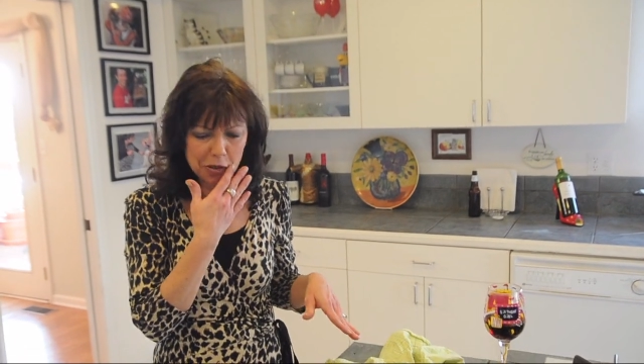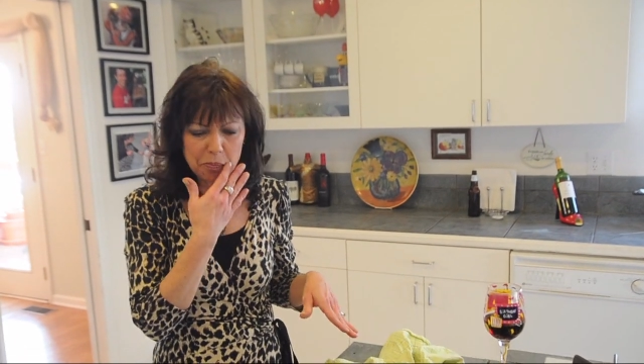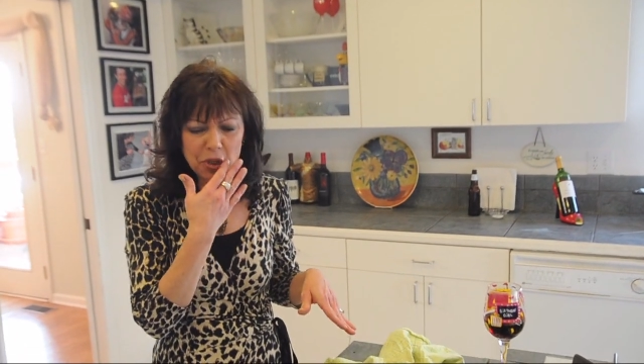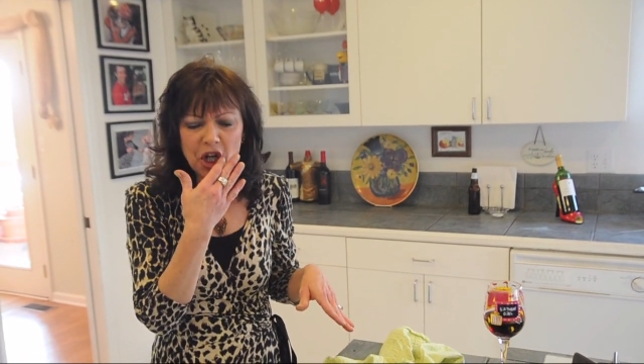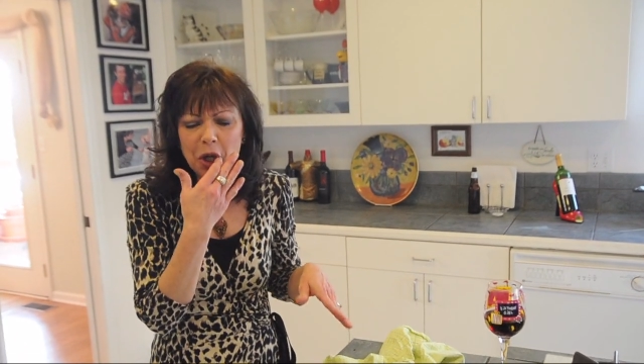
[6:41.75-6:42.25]
to
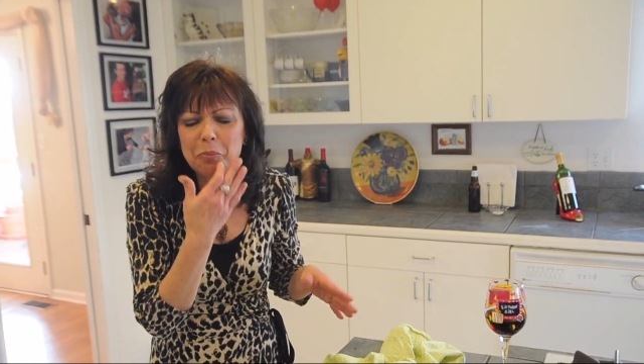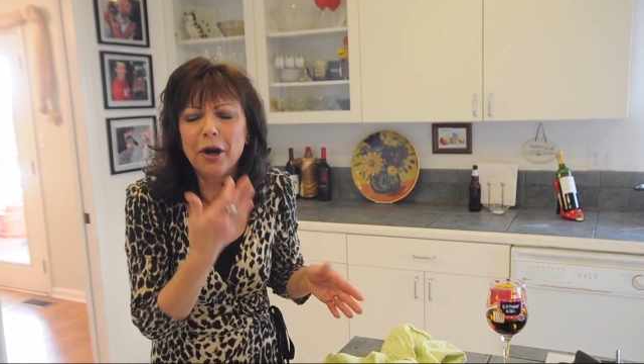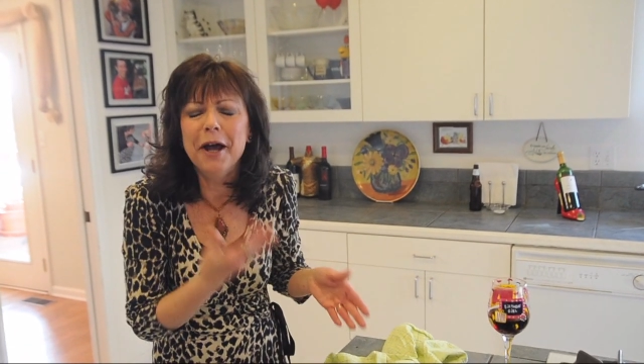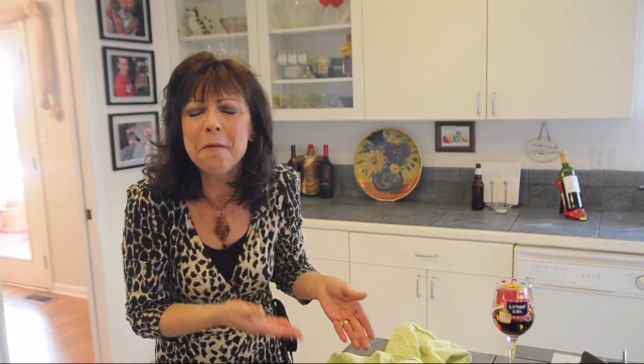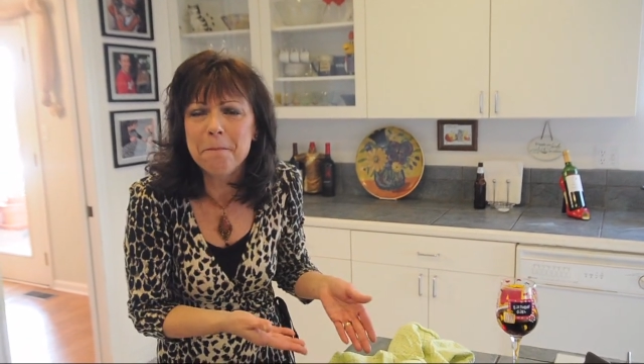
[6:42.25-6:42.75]
put
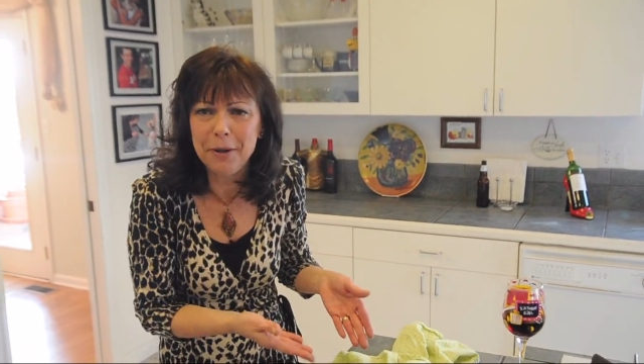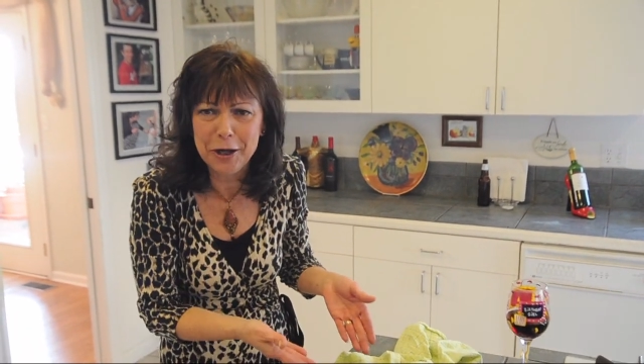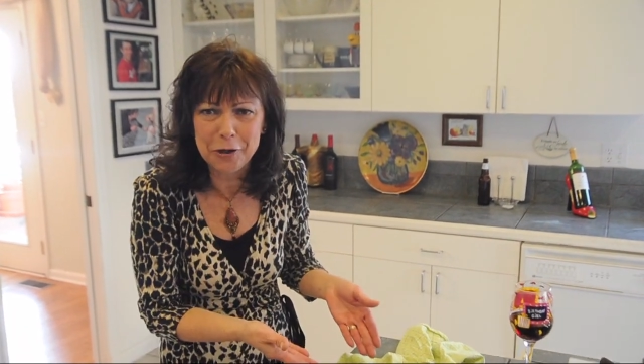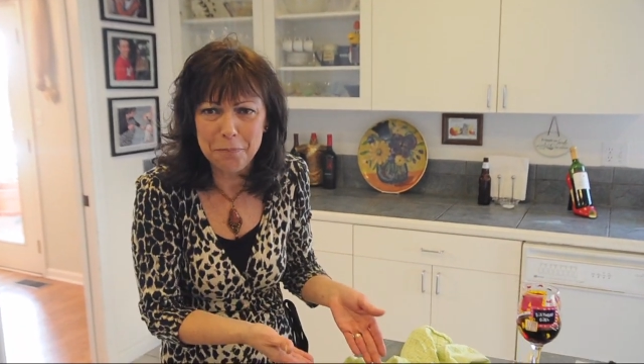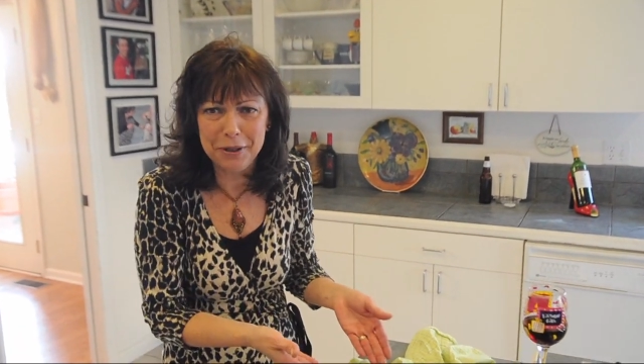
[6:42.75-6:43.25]
bread and
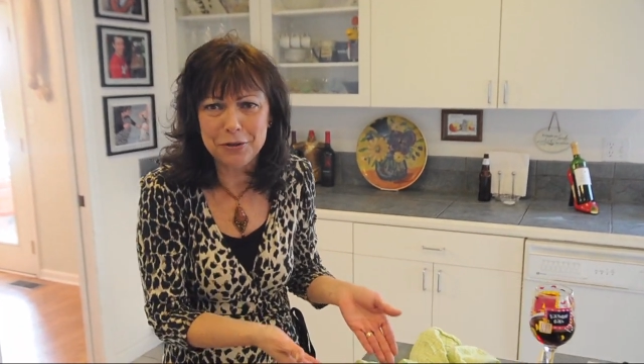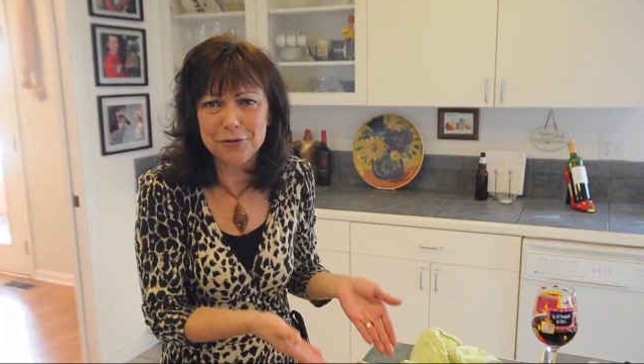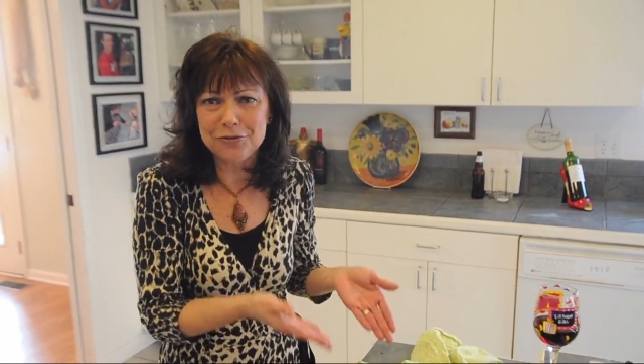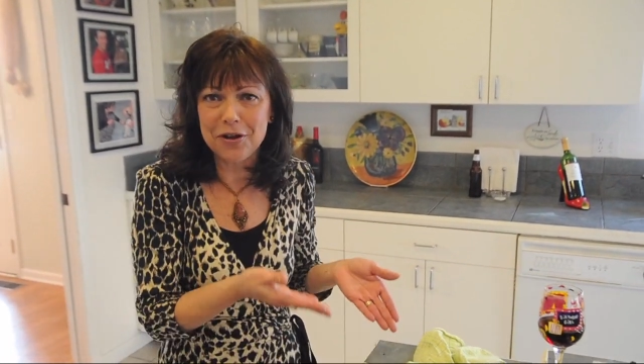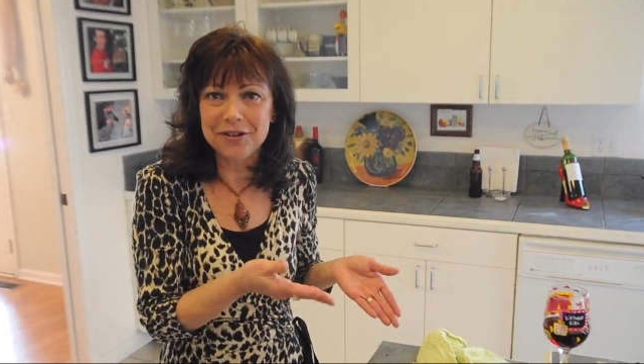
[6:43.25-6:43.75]
butter
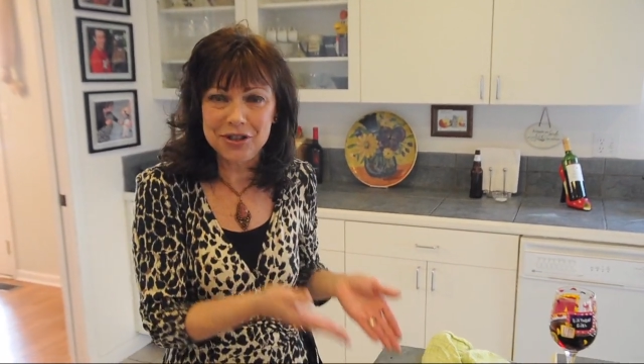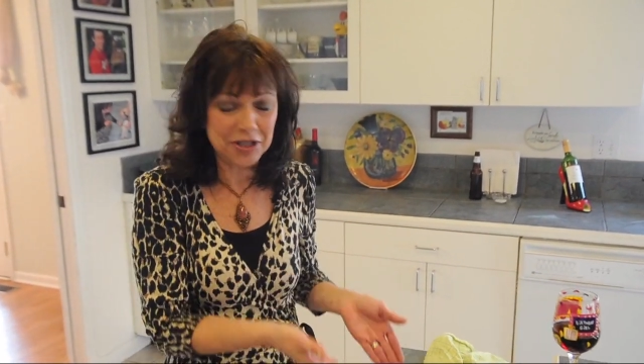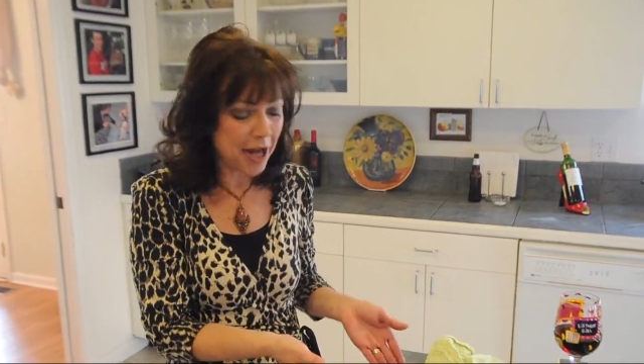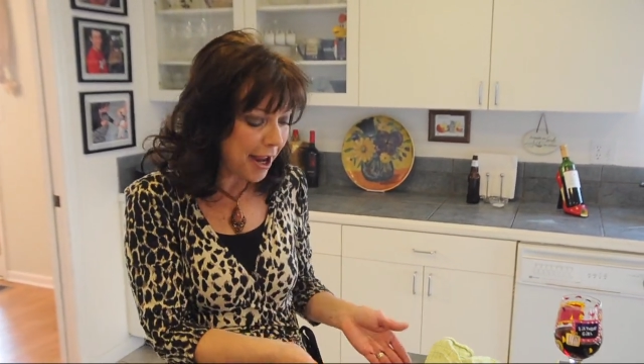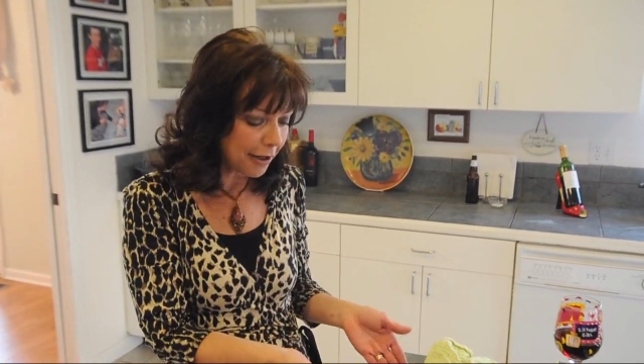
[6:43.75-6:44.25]
pickles on
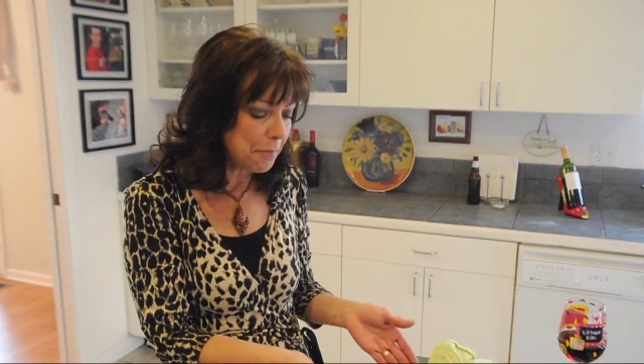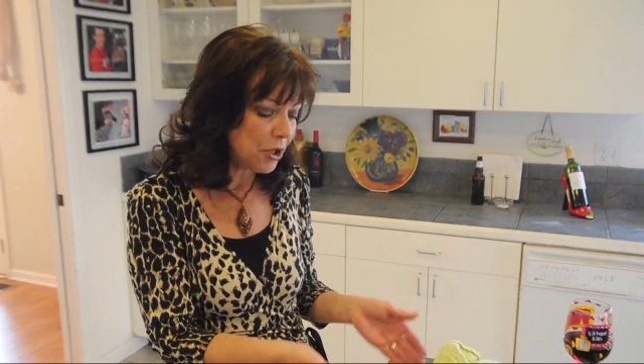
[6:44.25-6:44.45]
steak,